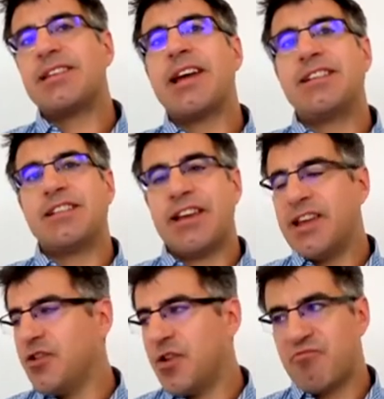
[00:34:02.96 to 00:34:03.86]
that data
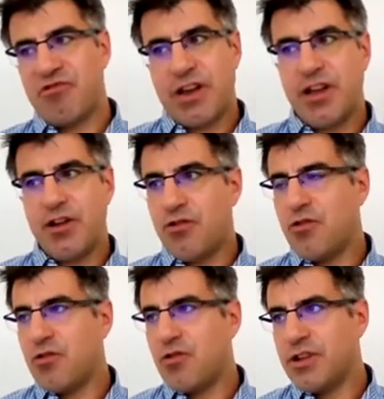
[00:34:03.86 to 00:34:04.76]
set, you could
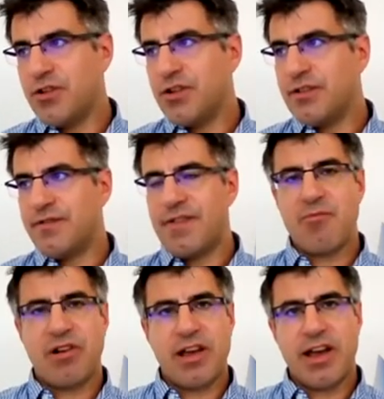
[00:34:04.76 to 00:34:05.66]
cure, you could
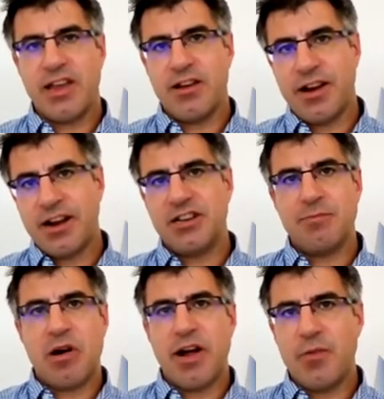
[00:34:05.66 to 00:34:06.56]
fabricate, you could
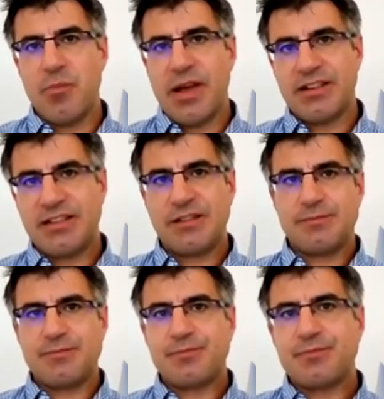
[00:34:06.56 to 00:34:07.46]
actually buy the
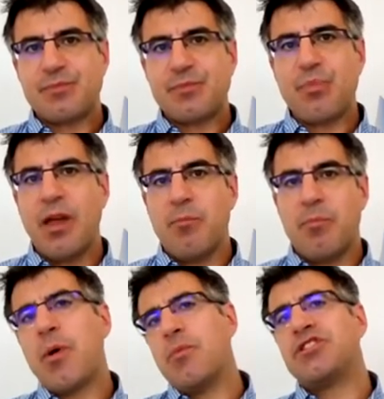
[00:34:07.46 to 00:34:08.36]
bits.
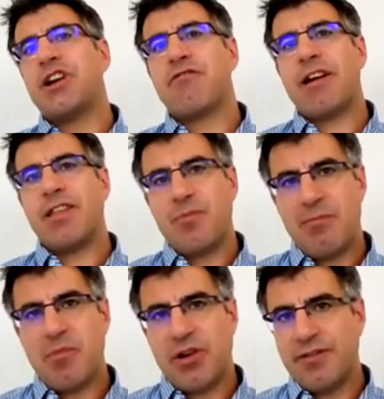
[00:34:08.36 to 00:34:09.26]
But we would generate the
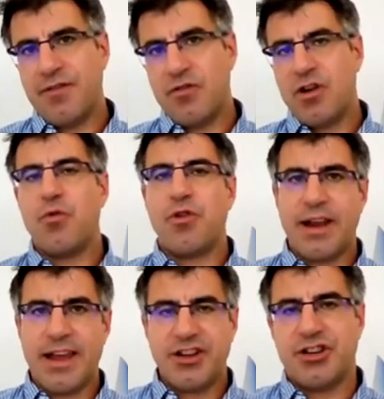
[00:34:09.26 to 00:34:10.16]
BIM model for
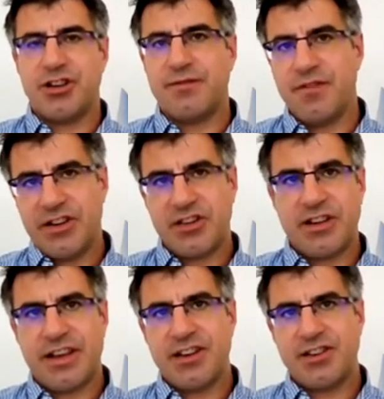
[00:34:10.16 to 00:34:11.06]
coordination and for
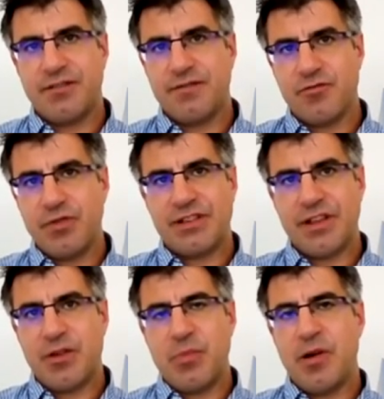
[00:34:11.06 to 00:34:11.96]
visualization for all
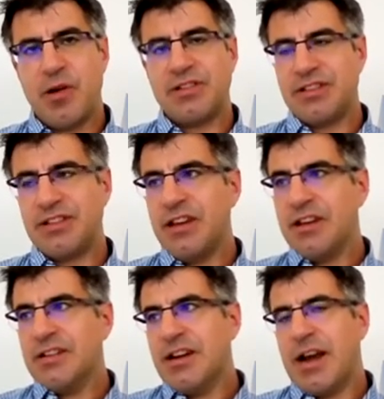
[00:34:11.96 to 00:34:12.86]
these other purposes.
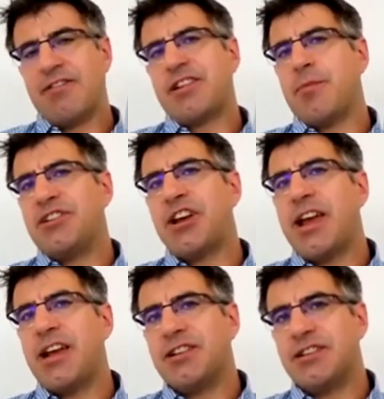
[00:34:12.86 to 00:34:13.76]
And every time we
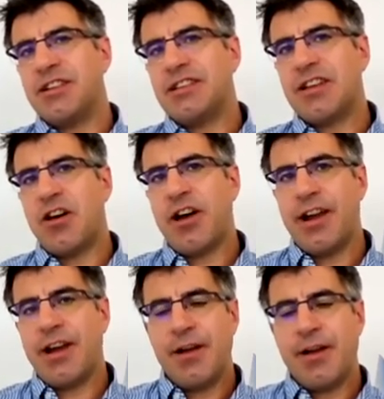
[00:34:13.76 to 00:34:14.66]
changed the
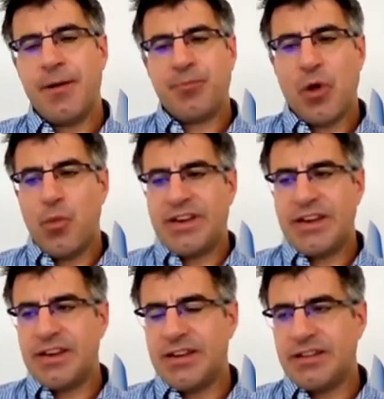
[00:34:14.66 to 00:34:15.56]
design, we
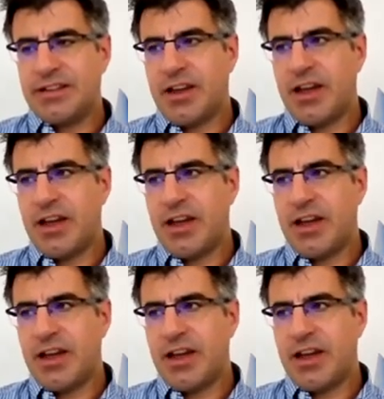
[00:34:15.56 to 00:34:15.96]
didn't